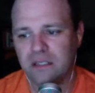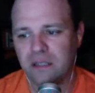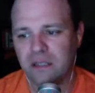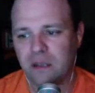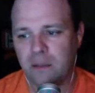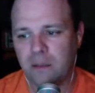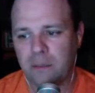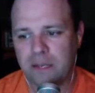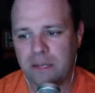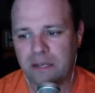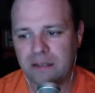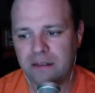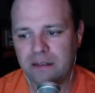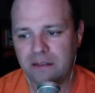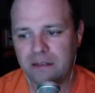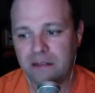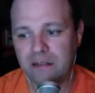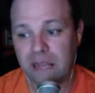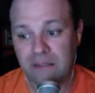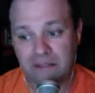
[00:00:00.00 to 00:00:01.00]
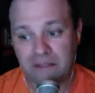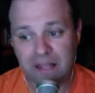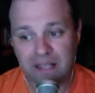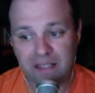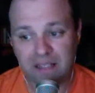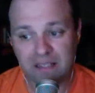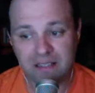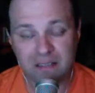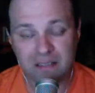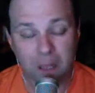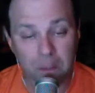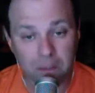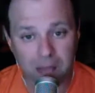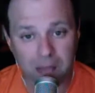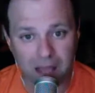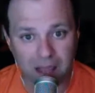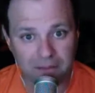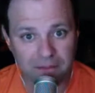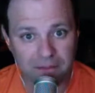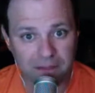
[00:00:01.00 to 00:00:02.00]
I mean, they've had some
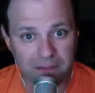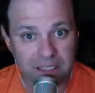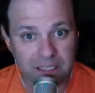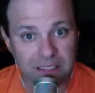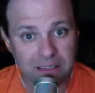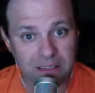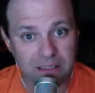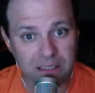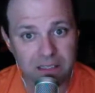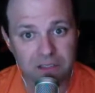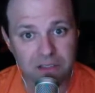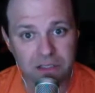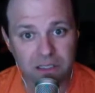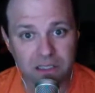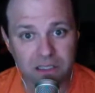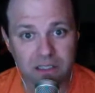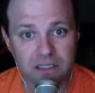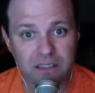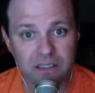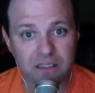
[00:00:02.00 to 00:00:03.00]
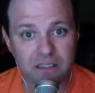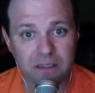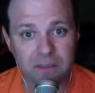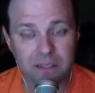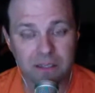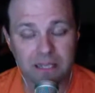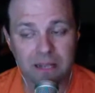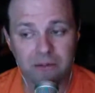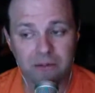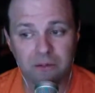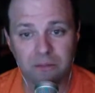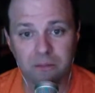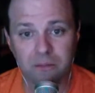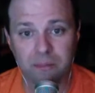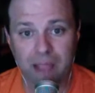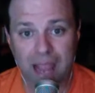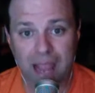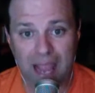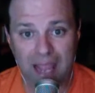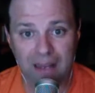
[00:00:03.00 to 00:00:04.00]
life at least this year. I mean, they were
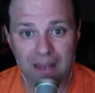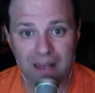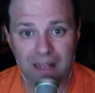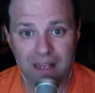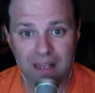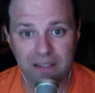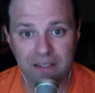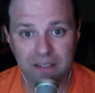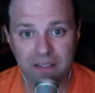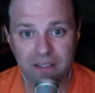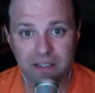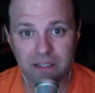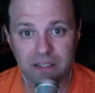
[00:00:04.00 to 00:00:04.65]
bad last year.